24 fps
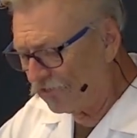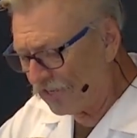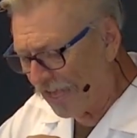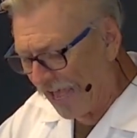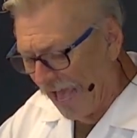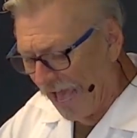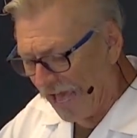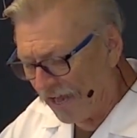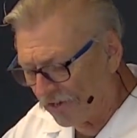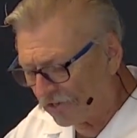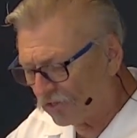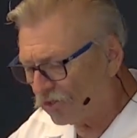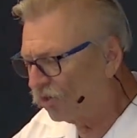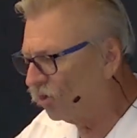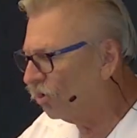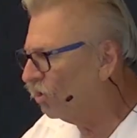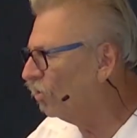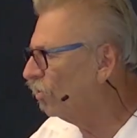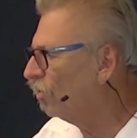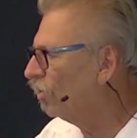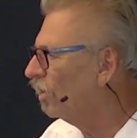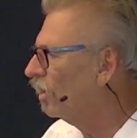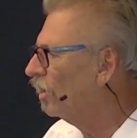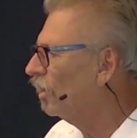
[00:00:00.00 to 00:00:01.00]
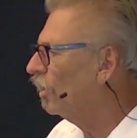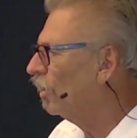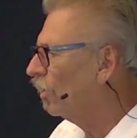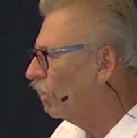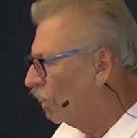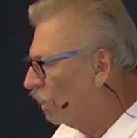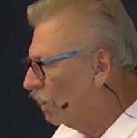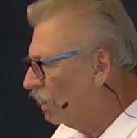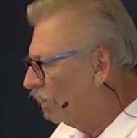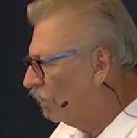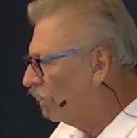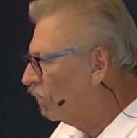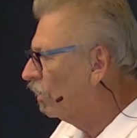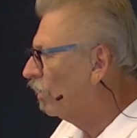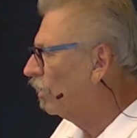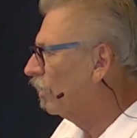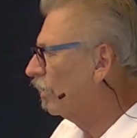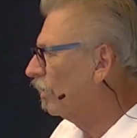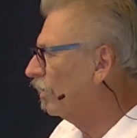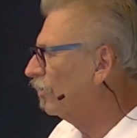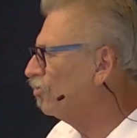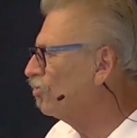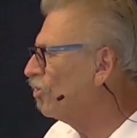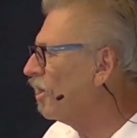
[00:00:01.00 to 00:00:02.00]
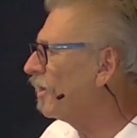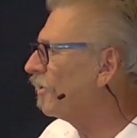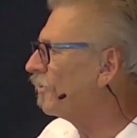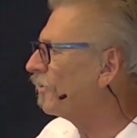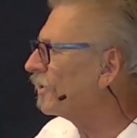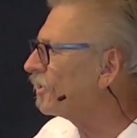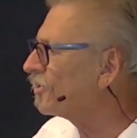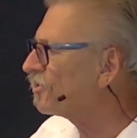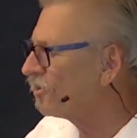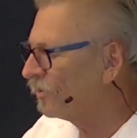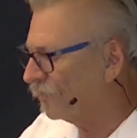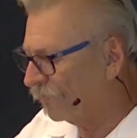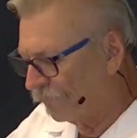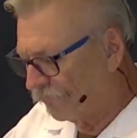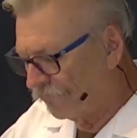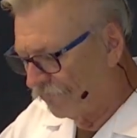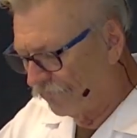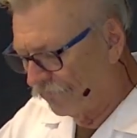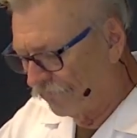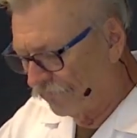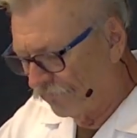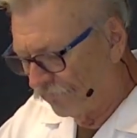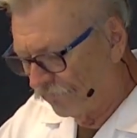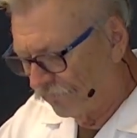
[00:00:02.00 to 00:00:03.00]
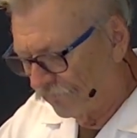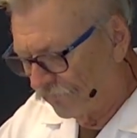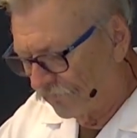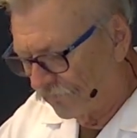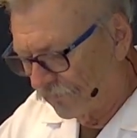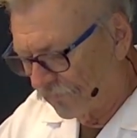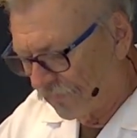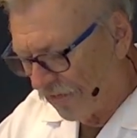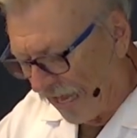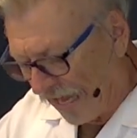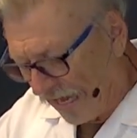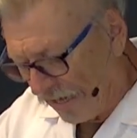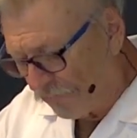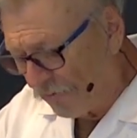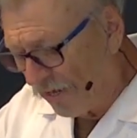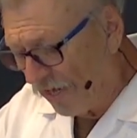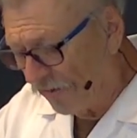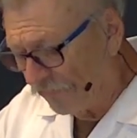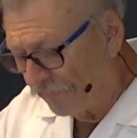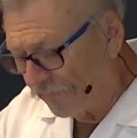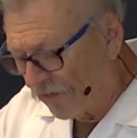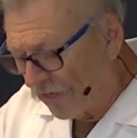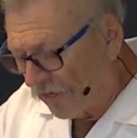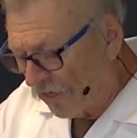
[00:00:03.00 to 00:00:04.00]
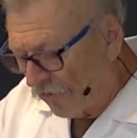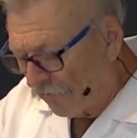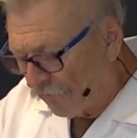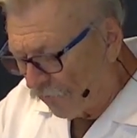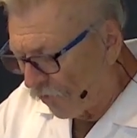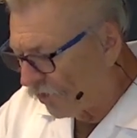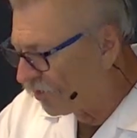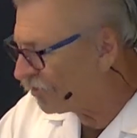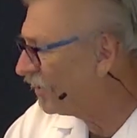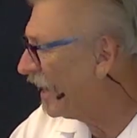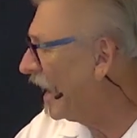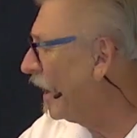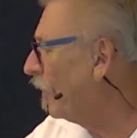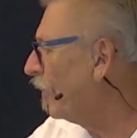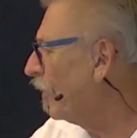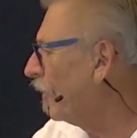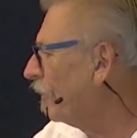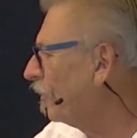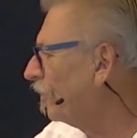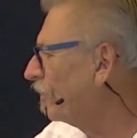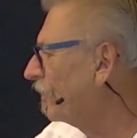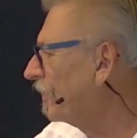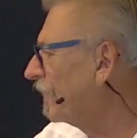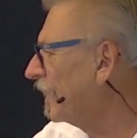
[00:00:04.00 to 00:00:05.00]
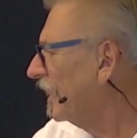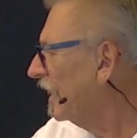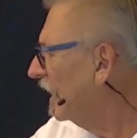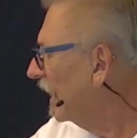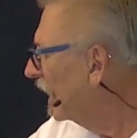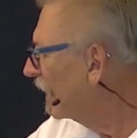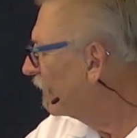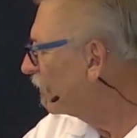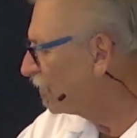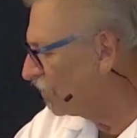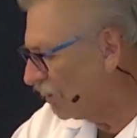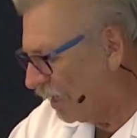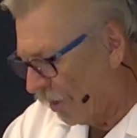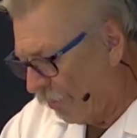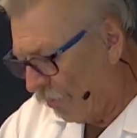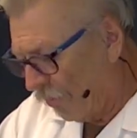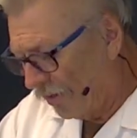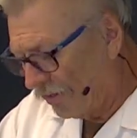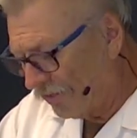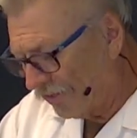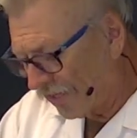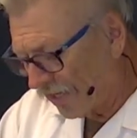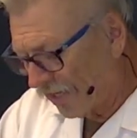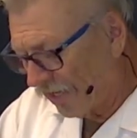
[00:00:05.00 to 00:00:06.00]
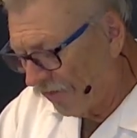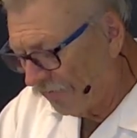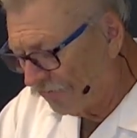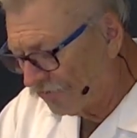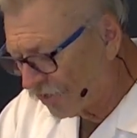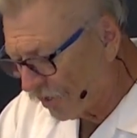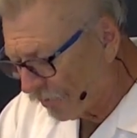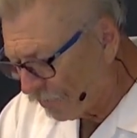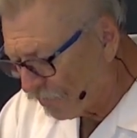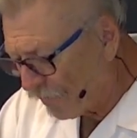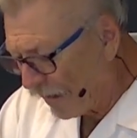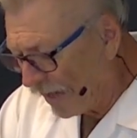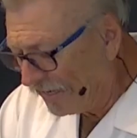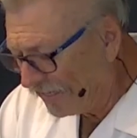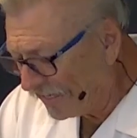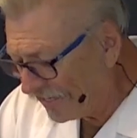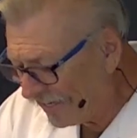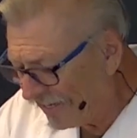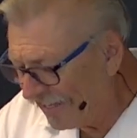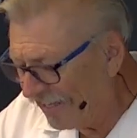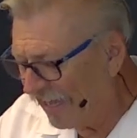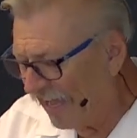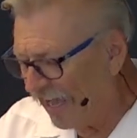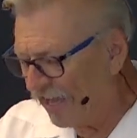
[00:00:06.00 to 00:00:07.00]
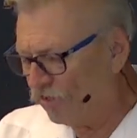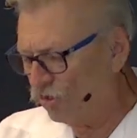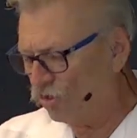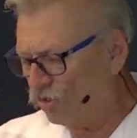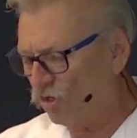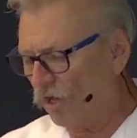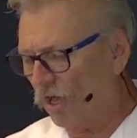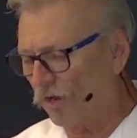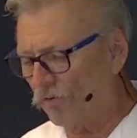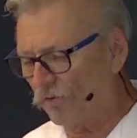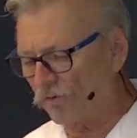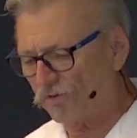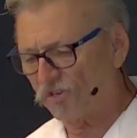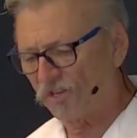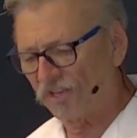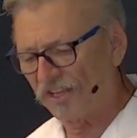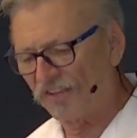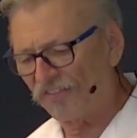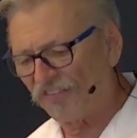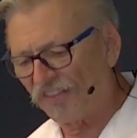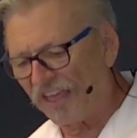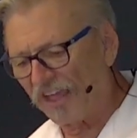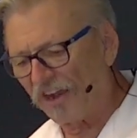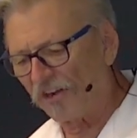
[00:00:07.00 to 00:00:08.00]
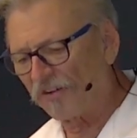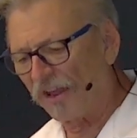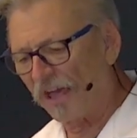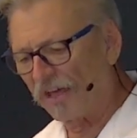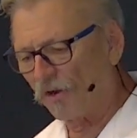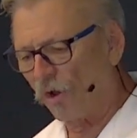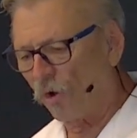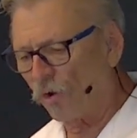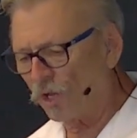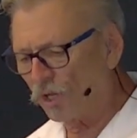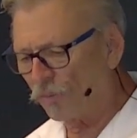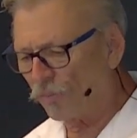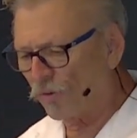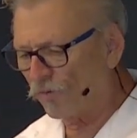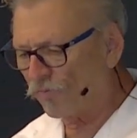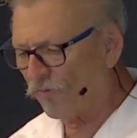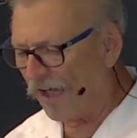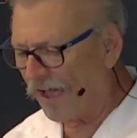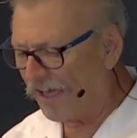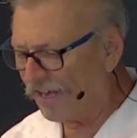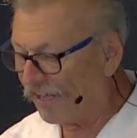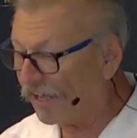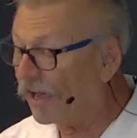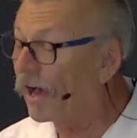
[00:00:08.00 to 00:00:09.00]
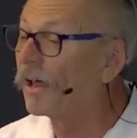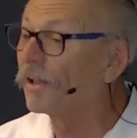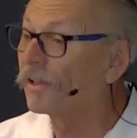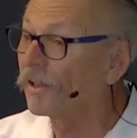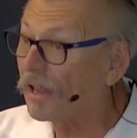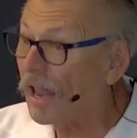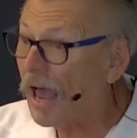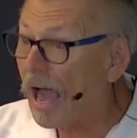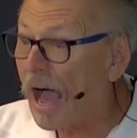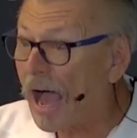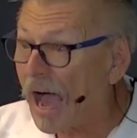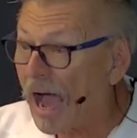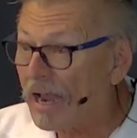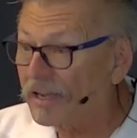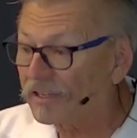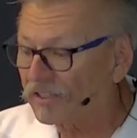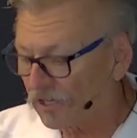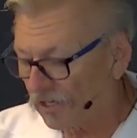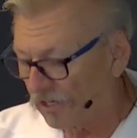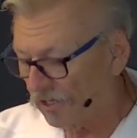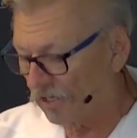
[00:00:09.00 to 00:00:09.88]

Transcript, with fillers: attitude, generous. Amen. For example, if someone gives abundantly and generously, they are not only providing a lot,